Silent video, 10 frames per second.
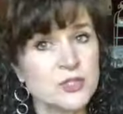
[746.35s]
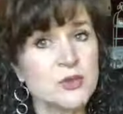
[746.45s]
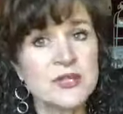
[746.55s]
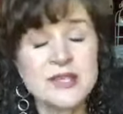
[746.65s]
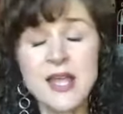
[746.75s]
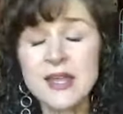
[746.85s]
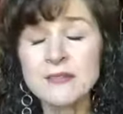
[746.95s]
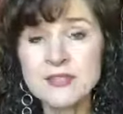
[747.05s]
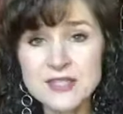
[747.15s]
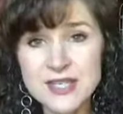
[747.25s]
You guys, I
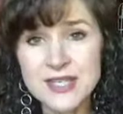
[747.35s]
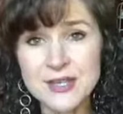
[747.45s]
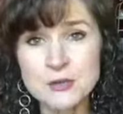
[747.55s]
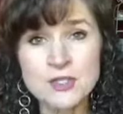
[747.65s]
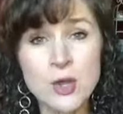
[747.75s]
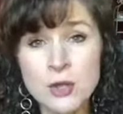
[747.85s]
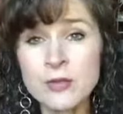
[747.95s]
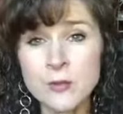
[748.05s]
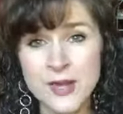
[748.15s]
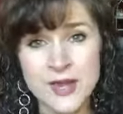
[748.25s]
have sticky notes all
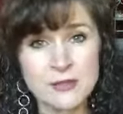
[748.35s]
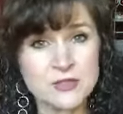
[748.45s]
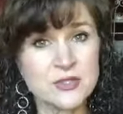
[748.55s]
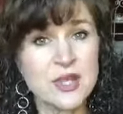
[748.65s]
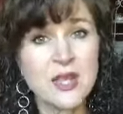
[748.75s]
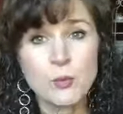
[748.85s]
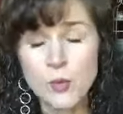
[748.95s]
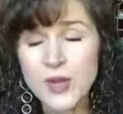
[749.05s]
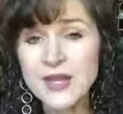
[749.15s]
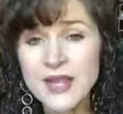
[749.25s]
over my house.
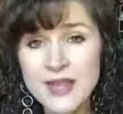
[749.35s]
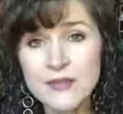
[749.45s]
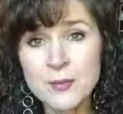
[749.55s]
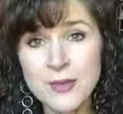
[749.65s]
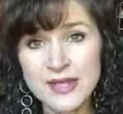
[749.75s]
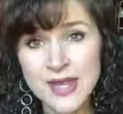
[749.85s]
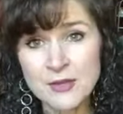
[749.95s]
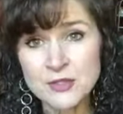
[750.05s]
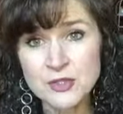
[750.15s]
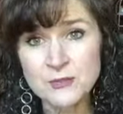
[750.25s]
One I have on my
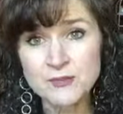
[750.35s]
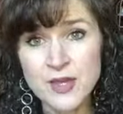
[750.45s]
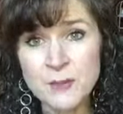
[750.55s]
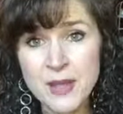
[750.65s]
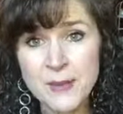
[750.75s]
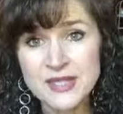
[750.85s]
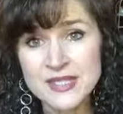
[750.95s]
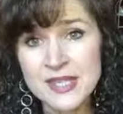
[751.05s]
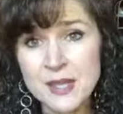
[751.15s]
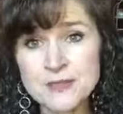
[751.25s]
counter uh, by my
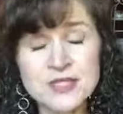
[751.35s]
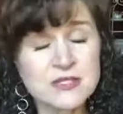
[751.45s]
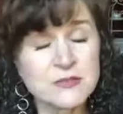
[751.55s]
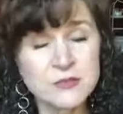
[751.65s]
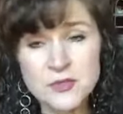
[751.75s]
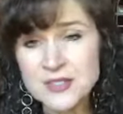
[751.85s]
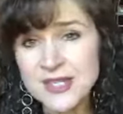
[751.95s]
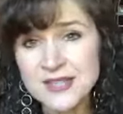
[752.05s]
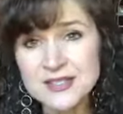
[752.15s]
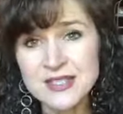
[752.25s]
teacups. It's the first
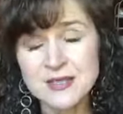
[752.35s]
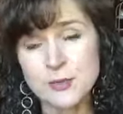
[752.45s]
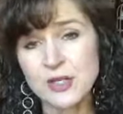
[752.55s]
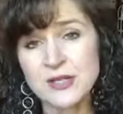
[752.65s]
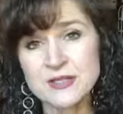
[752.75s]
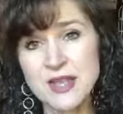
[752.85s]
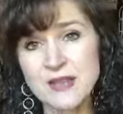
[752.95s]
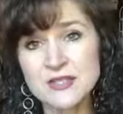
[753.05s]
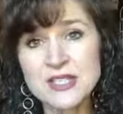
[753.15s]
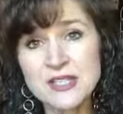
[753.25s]
thing I see in the morning because I
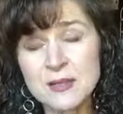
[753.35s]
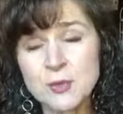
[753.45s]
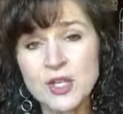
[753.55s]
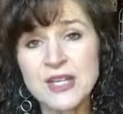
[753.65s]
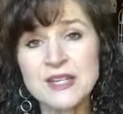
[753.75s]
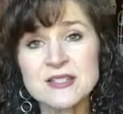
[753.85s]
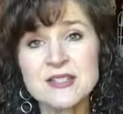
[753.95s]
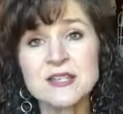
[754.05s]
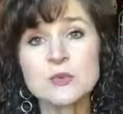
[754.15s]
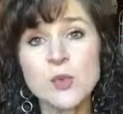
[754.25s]
have tea in the morning and it
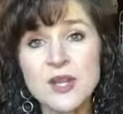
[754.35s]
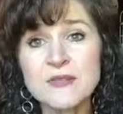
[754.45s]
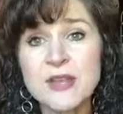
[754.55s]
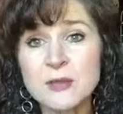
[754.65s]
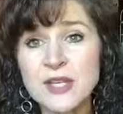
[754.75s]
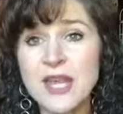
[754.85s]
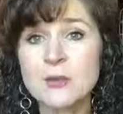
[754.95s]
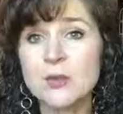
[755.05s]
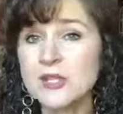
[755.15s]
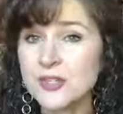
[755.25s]
says, What if I only
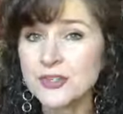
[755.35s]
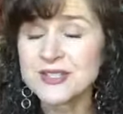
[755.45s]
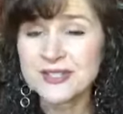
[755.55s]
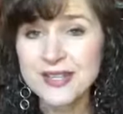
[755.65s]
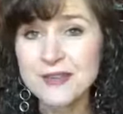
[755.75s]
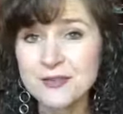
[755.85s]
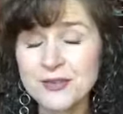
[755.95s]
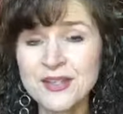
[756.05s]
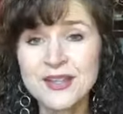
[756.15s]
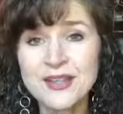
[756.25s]
had one year to live?